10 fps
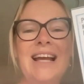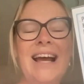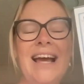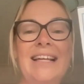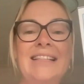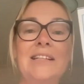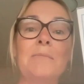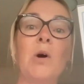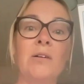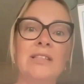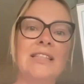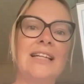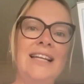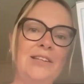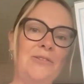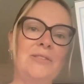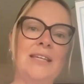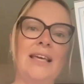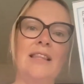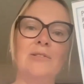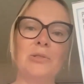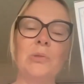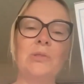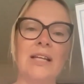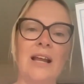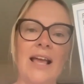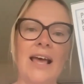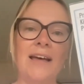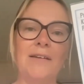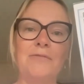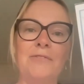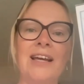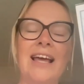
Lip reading: And I'm constantly using the tools that I have.